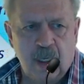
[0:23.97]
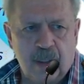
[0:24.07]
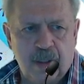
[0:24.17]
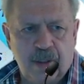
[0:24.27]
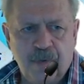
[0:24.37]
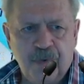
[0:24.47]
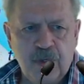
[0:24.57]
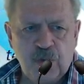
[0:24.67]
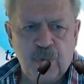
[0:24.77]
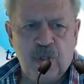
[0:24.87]
The
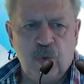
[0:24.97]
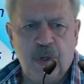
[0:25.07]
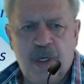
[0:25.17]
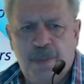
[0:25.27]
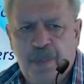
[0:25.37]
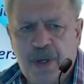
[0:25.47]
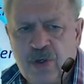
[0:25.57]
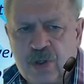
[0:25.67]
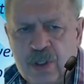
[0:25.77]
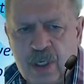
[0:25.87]
difference between a
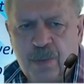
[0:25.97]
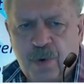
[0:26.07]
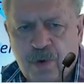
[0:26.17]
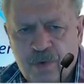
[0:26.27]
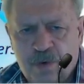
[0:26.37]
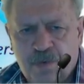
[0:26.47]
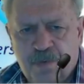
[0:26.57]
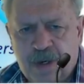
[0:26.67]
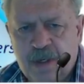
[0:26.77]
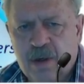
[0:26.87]
pension and a provident
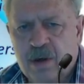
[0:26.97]
fund